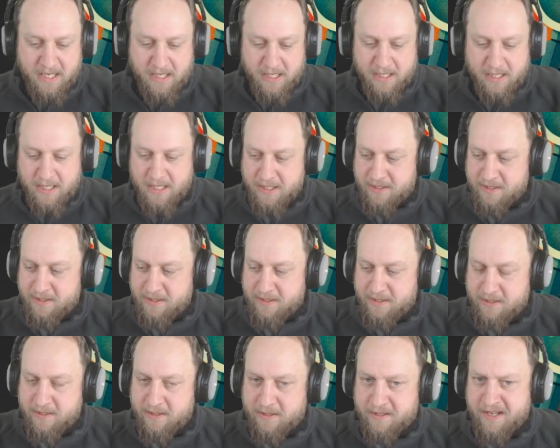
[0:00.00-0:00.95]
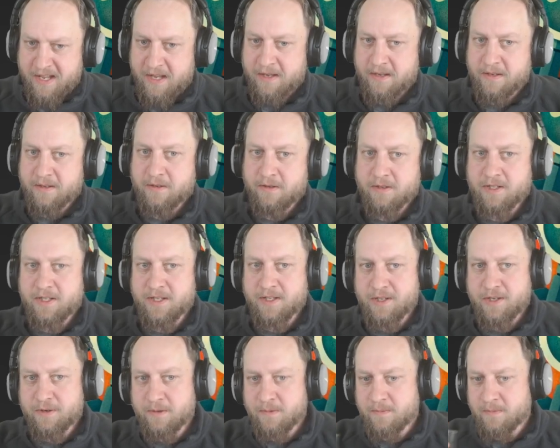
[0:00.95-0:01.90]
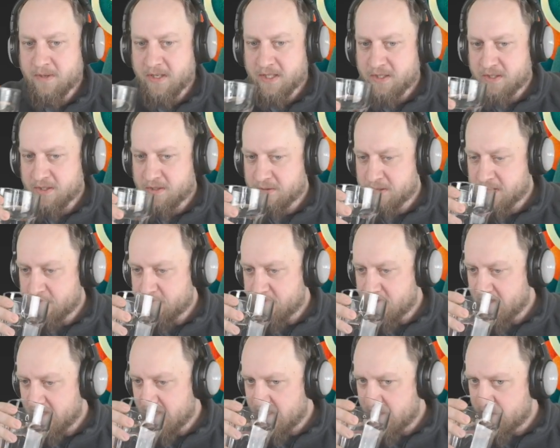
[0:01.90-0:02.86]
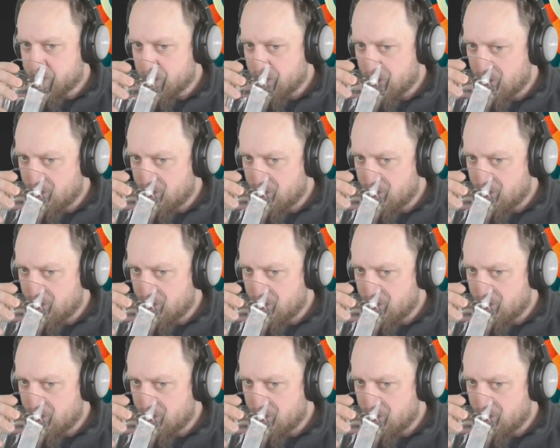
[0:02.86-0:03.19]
Let's continue. Let's do something else.